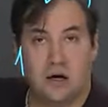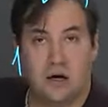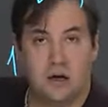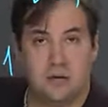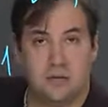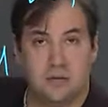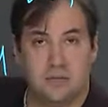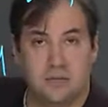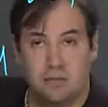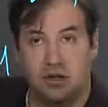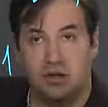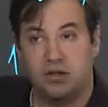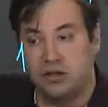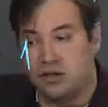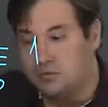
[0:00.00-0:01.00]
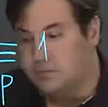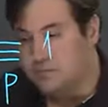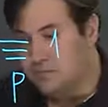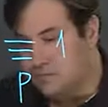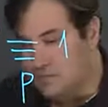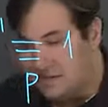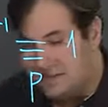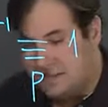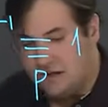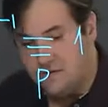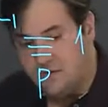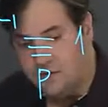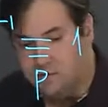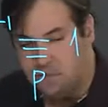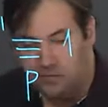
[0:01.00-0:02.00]
column, modulo
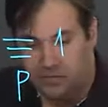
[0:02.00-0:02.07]
7.